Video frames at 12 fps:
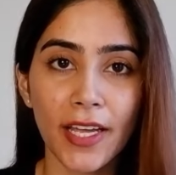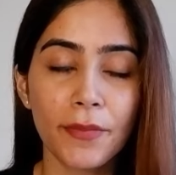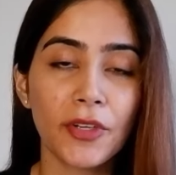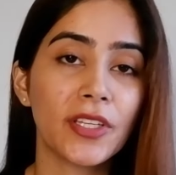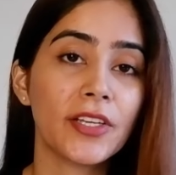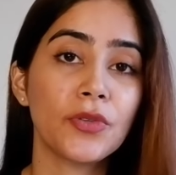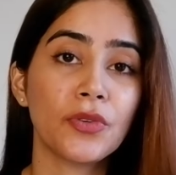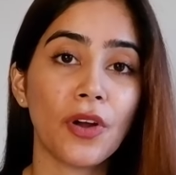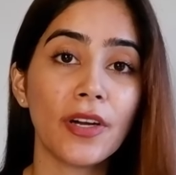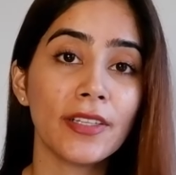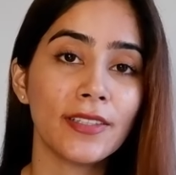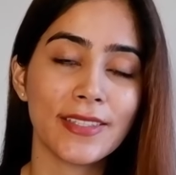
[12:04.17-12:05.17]
like. What they do
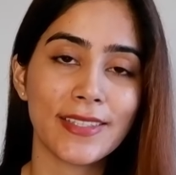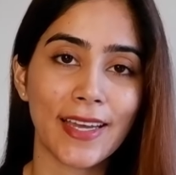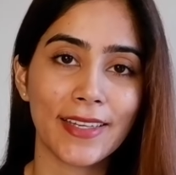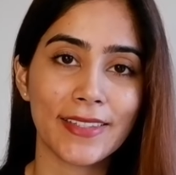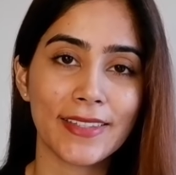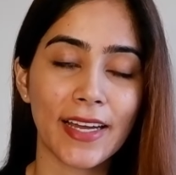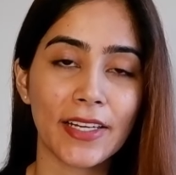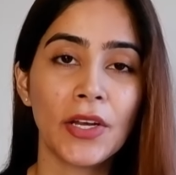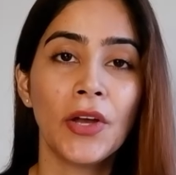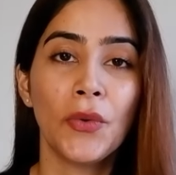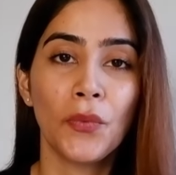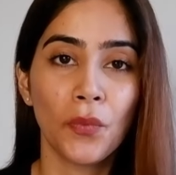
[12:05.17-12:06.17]
not understand is that
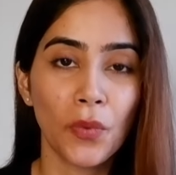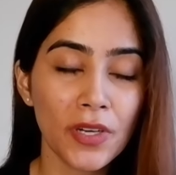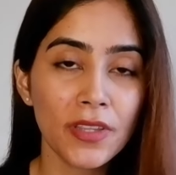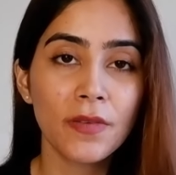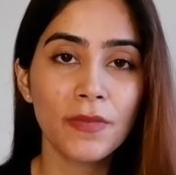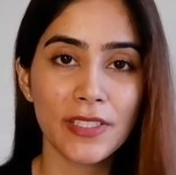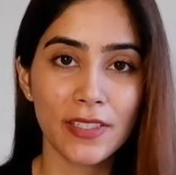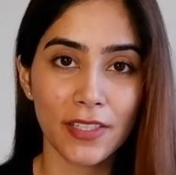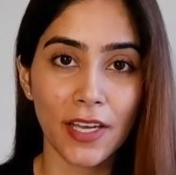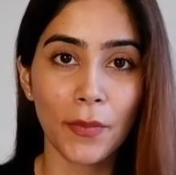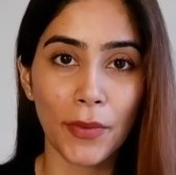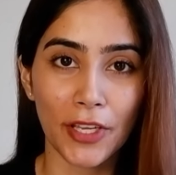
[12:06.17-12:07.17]
would the Miss
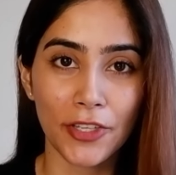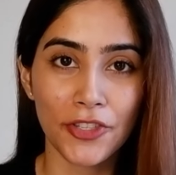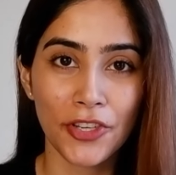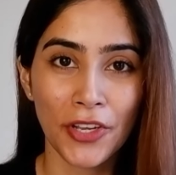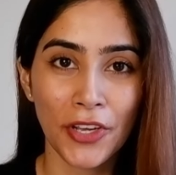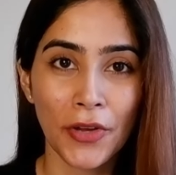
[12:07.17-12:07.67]
India page